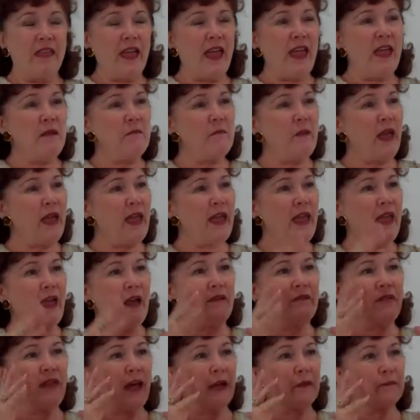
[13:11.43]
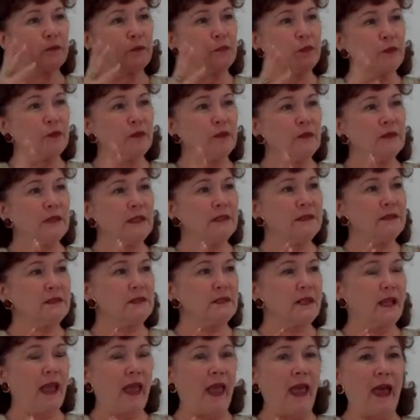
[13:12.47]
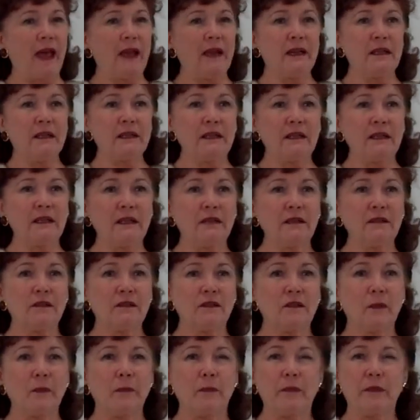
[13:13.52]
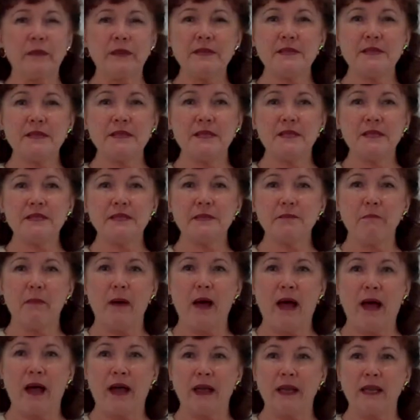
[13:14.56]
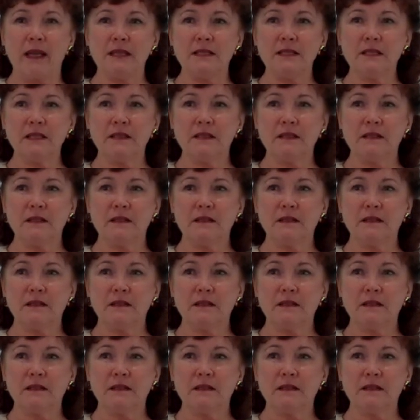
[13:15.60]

They may have that brilliant, analytical business mind